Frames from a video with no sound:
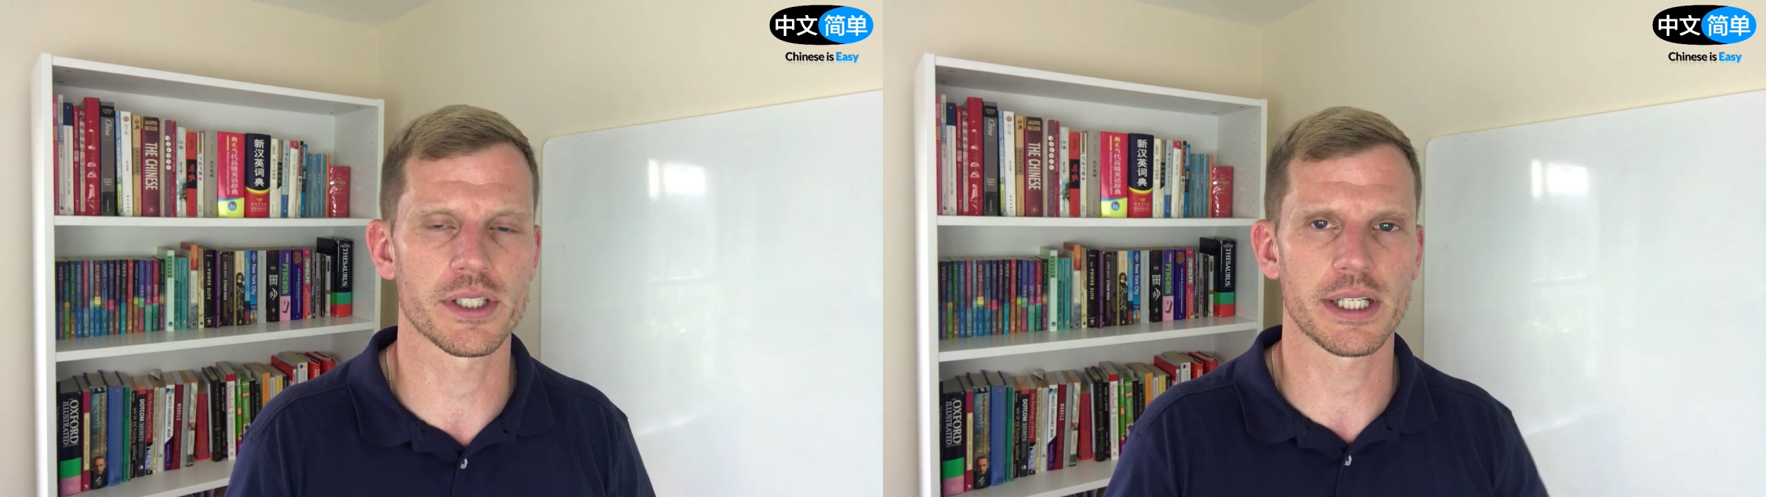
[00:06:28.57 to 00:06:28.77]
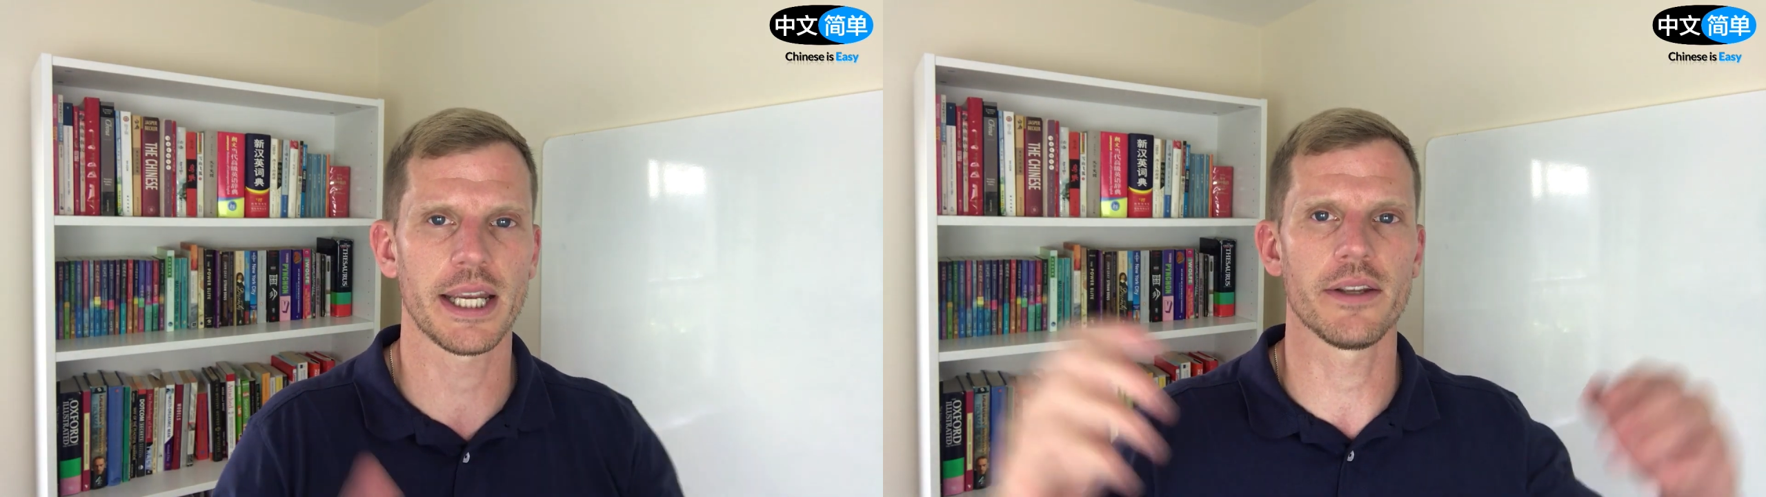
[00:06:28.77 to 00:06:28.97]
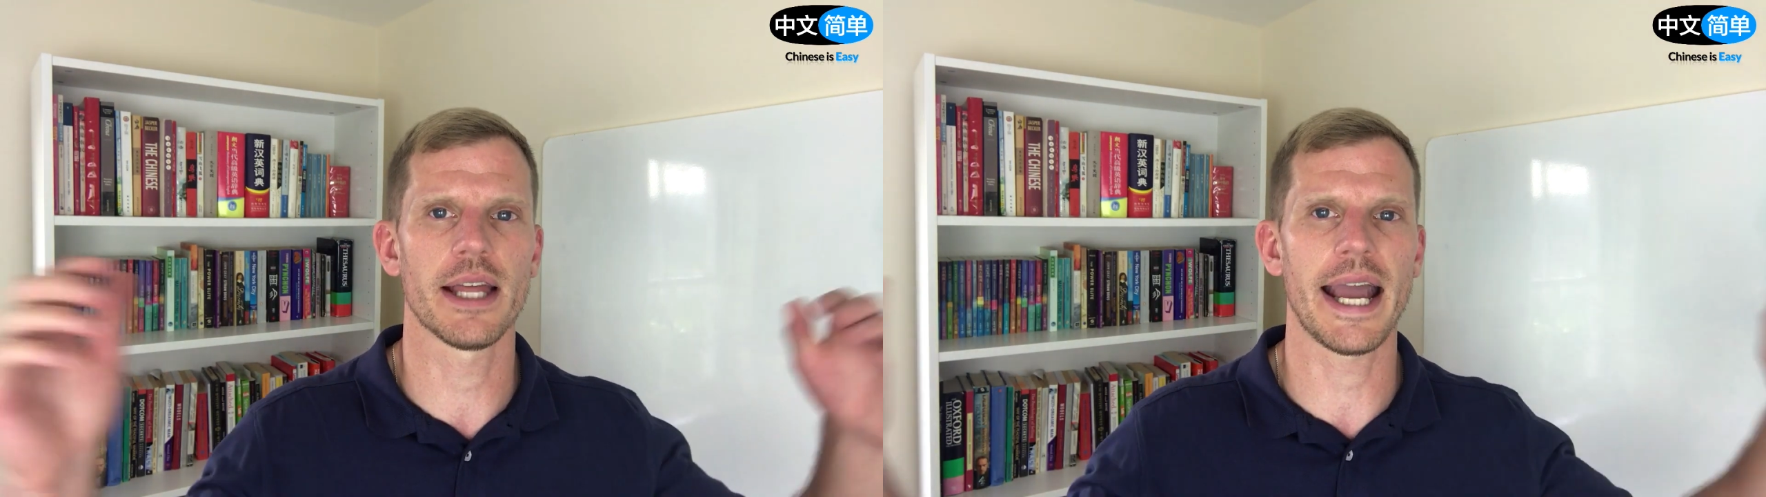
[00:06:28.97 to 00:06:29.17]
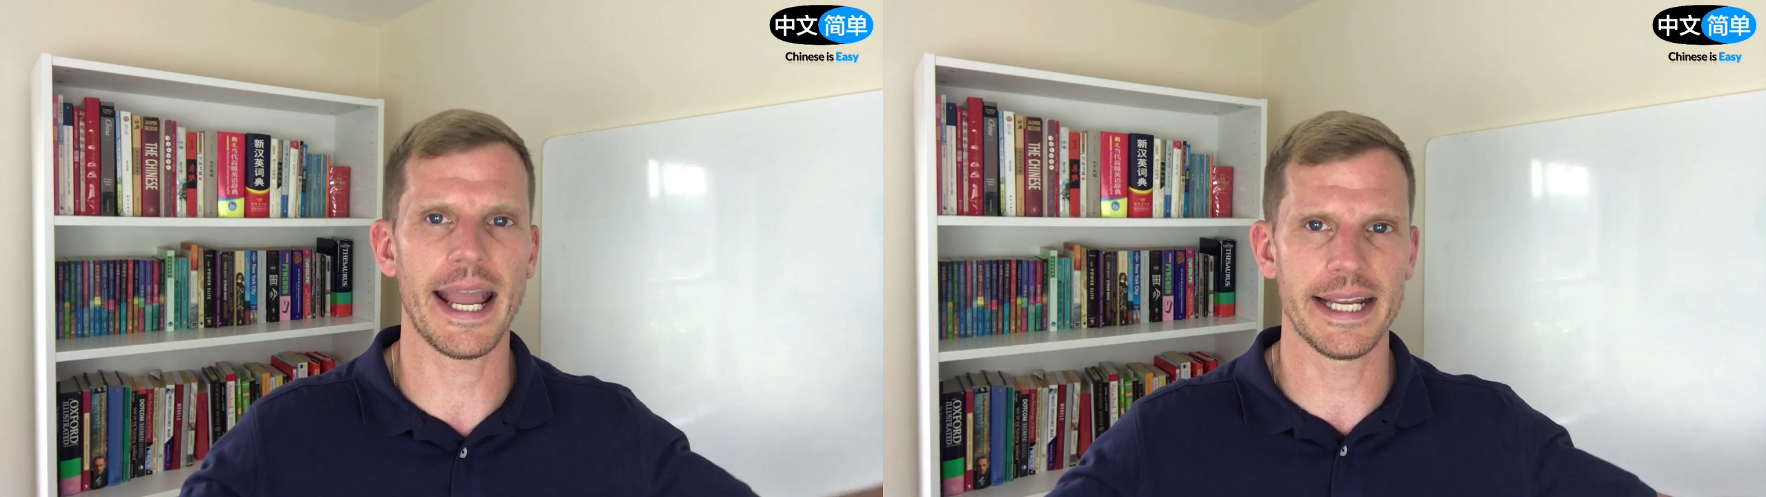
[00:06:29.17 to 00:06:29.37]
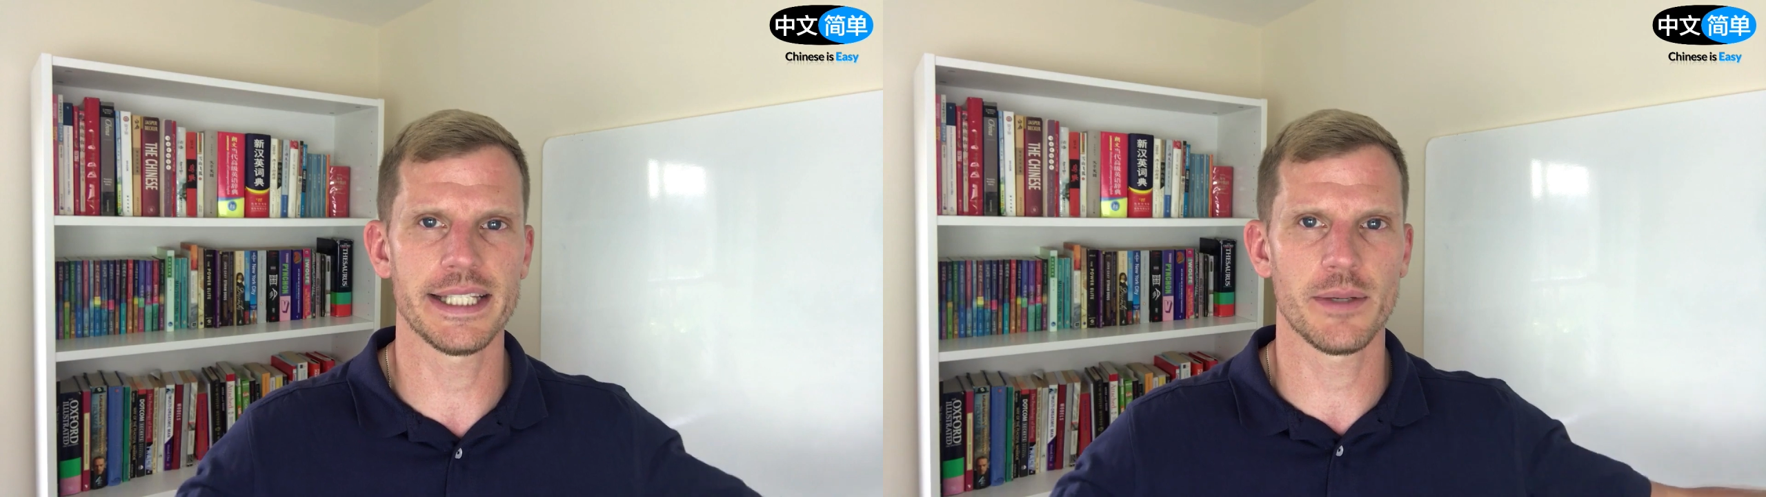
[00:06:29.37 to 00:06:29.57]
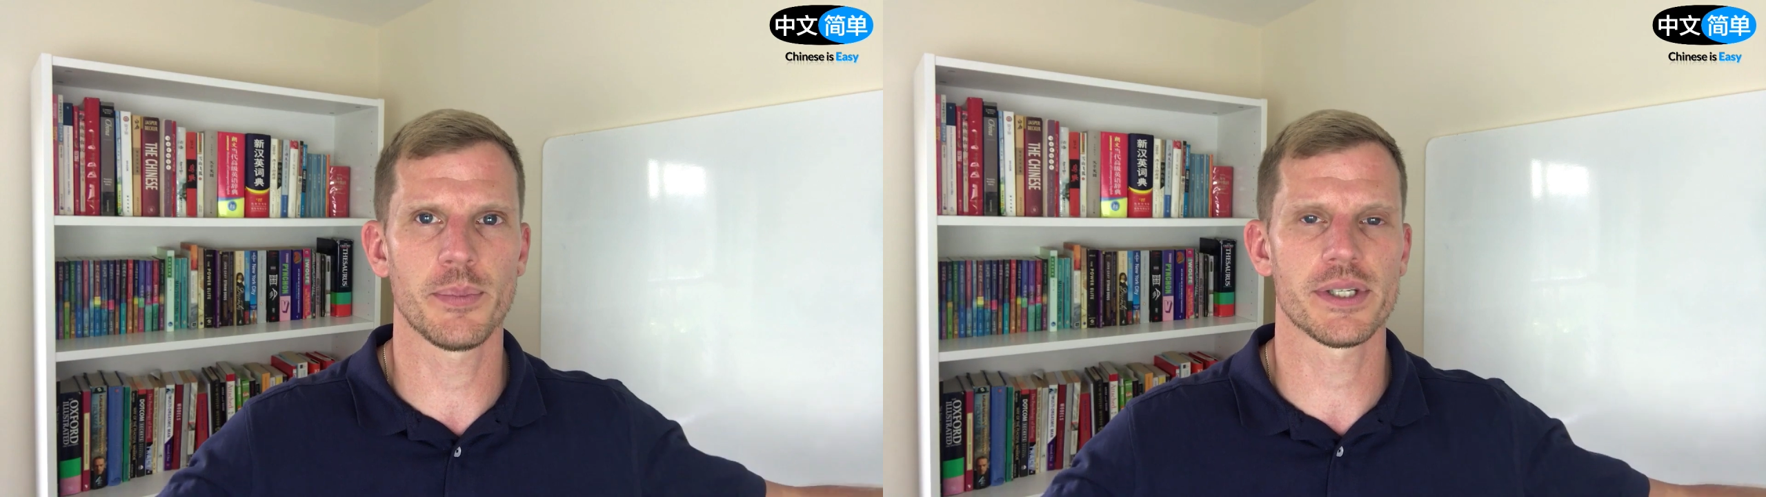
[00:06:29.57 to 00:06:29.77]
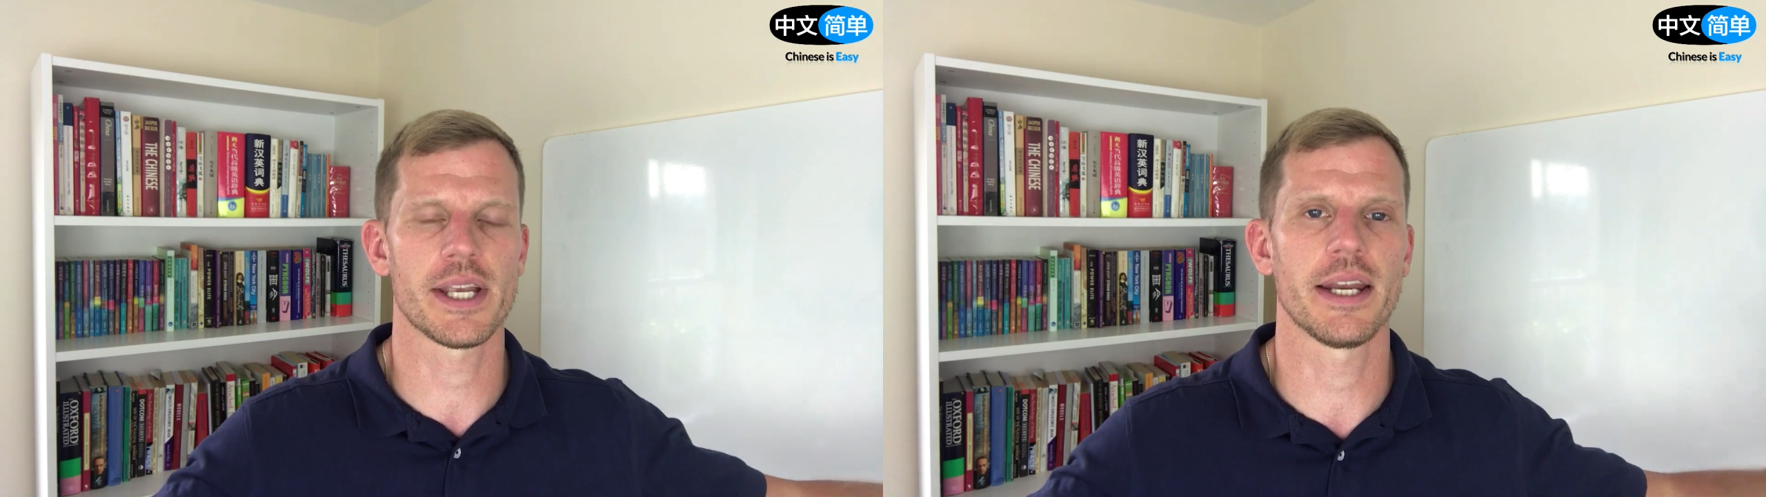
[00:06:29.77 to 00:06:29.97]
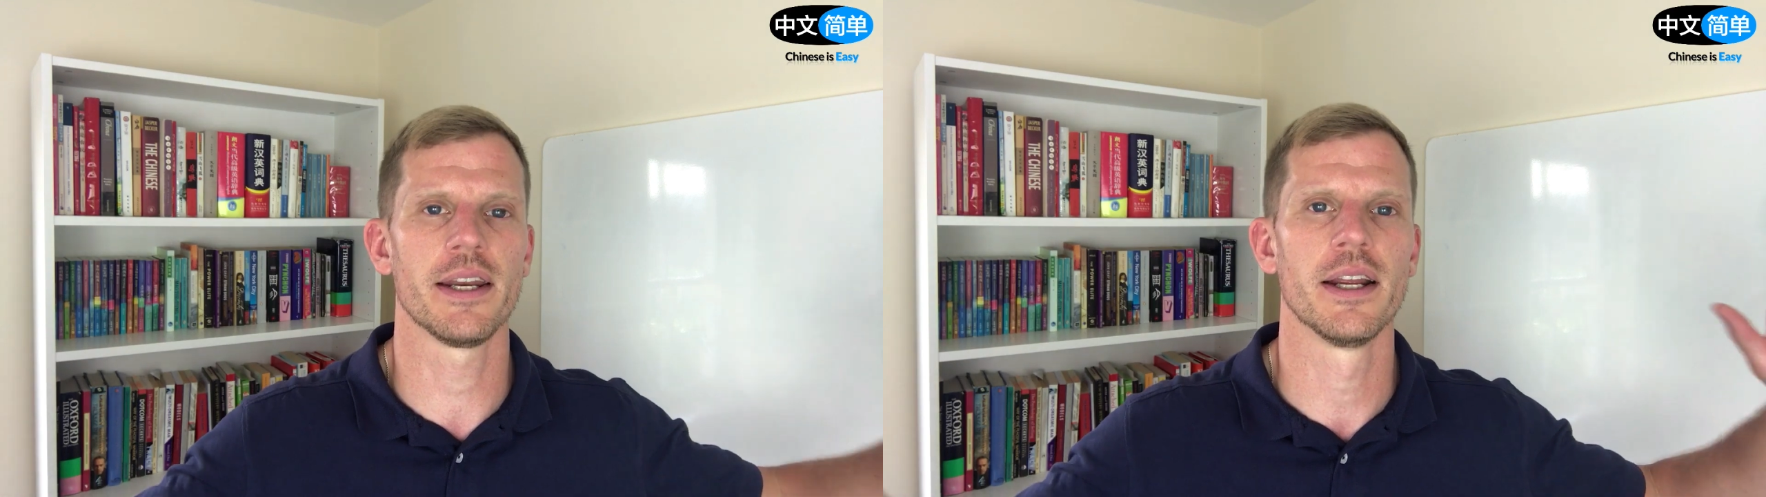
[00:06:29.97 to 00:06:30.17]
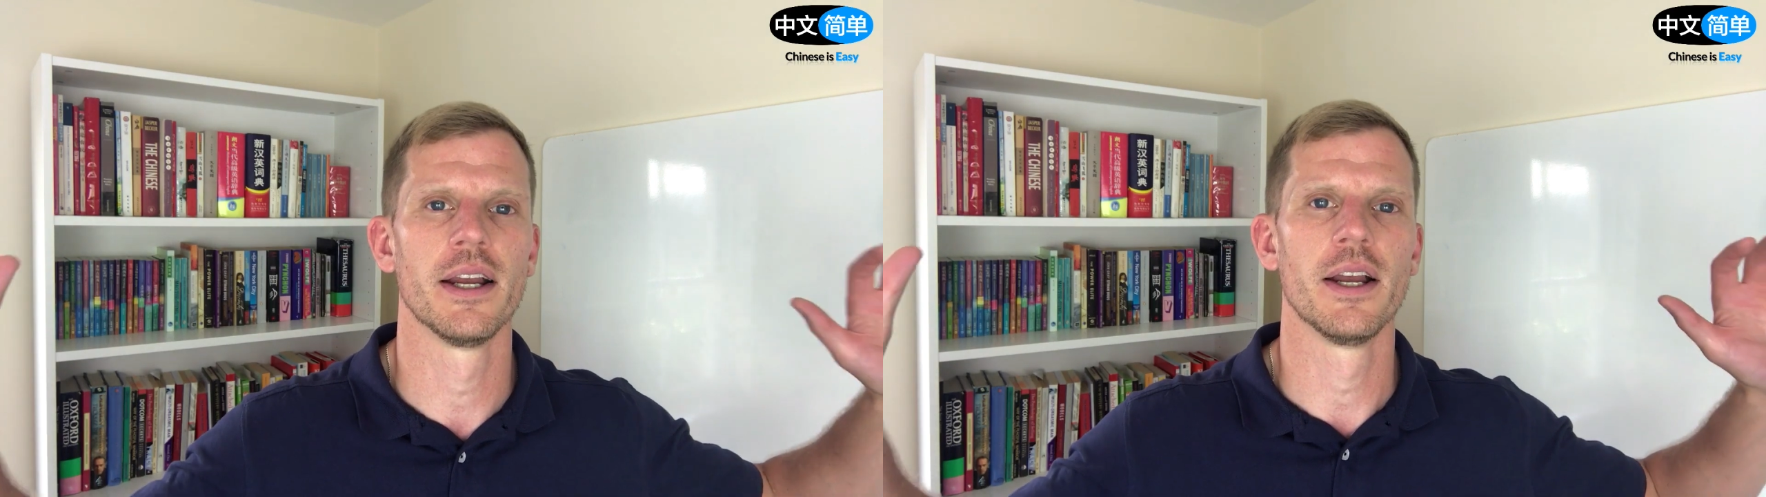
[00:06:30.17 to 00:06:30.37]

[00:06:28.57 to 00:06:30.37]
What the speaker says: to get you that 80%